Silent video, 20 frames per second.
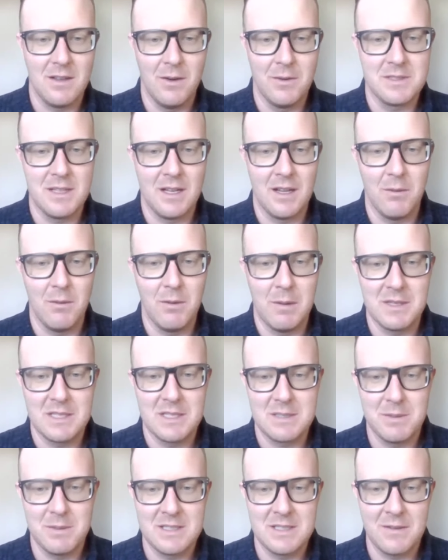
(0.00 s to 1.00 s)
hosting a
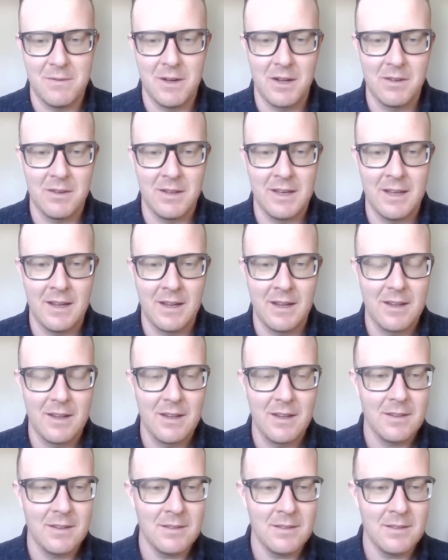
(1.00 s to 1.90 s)
women's specific clinic,